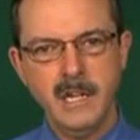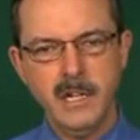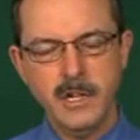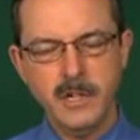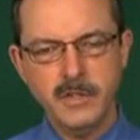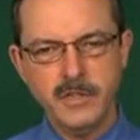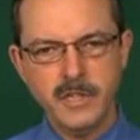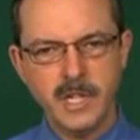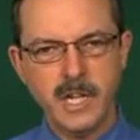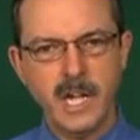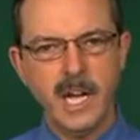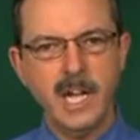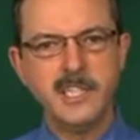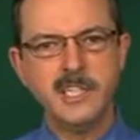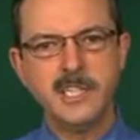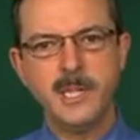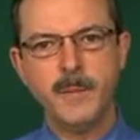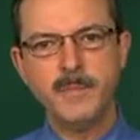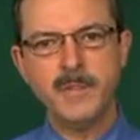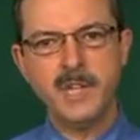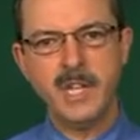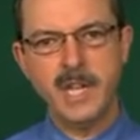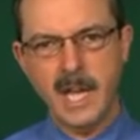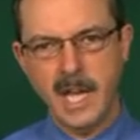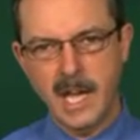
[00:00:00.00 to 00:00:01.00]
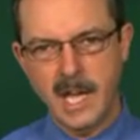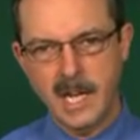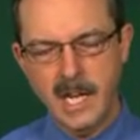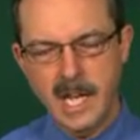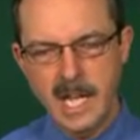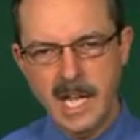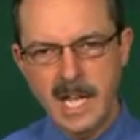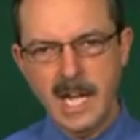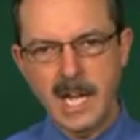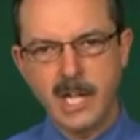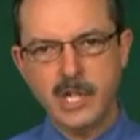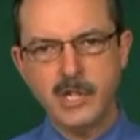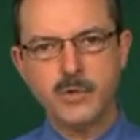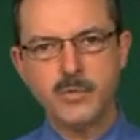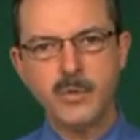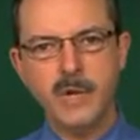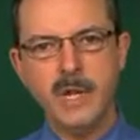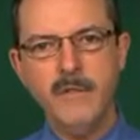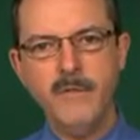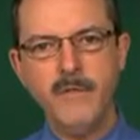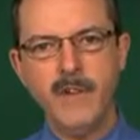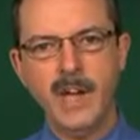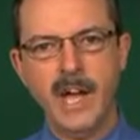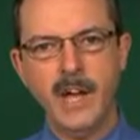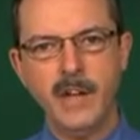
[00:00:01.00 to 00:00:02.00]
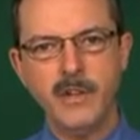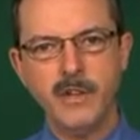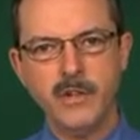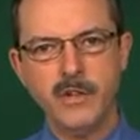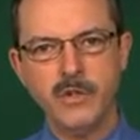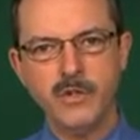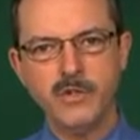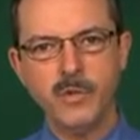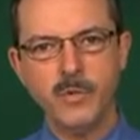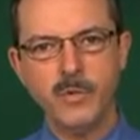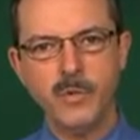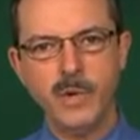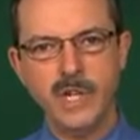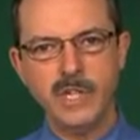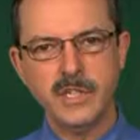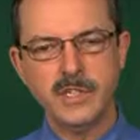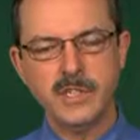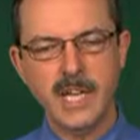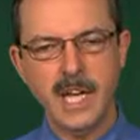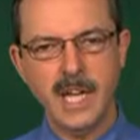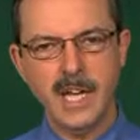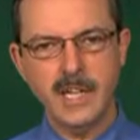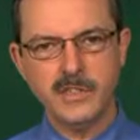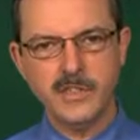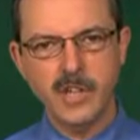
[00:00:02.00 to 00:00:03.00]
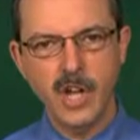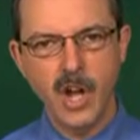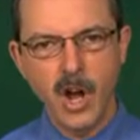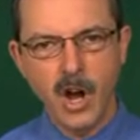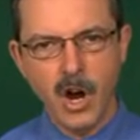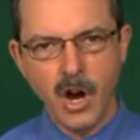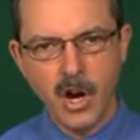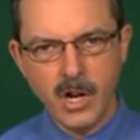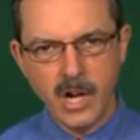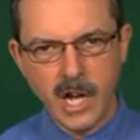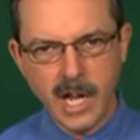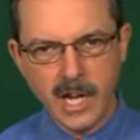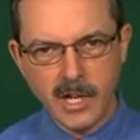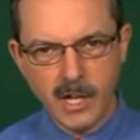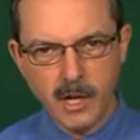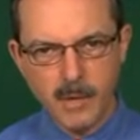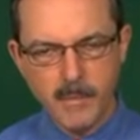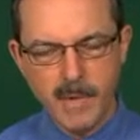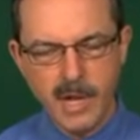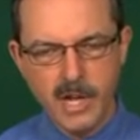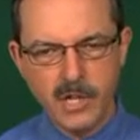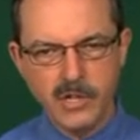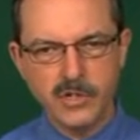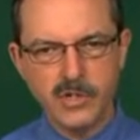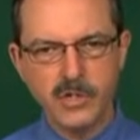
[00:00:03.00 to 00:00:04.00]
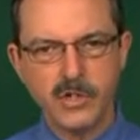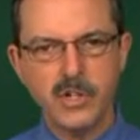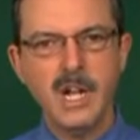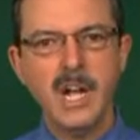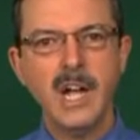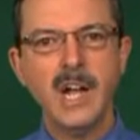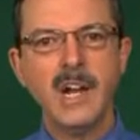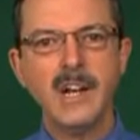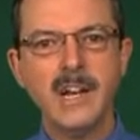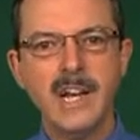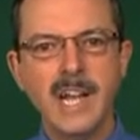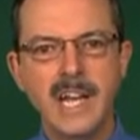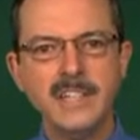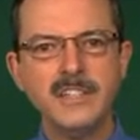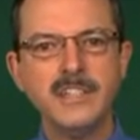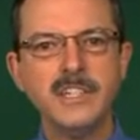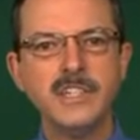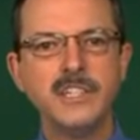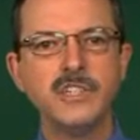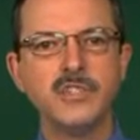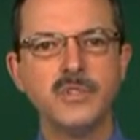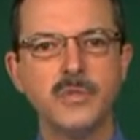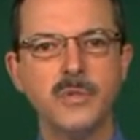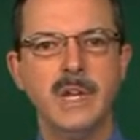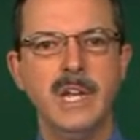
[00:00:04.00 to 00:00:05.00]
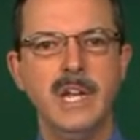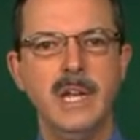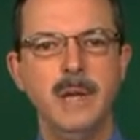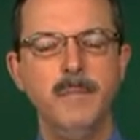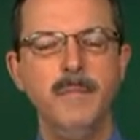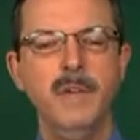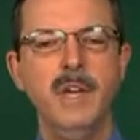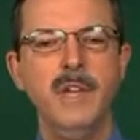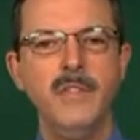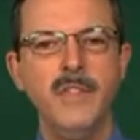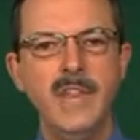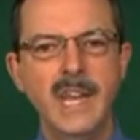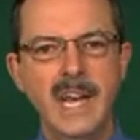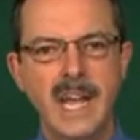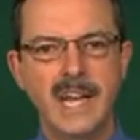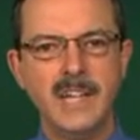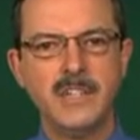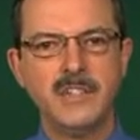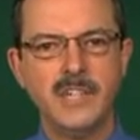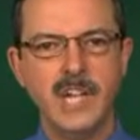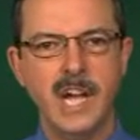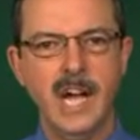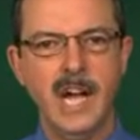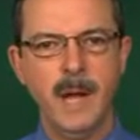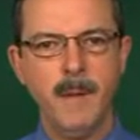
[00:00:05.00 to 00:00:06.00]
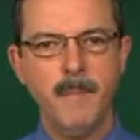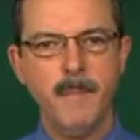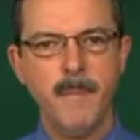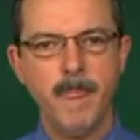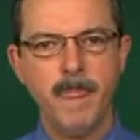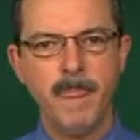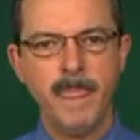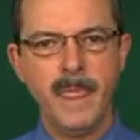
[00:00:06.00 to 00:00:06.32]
Here's the concept again. Extreme values, when reassessed, are likely to measure less extreme the next time.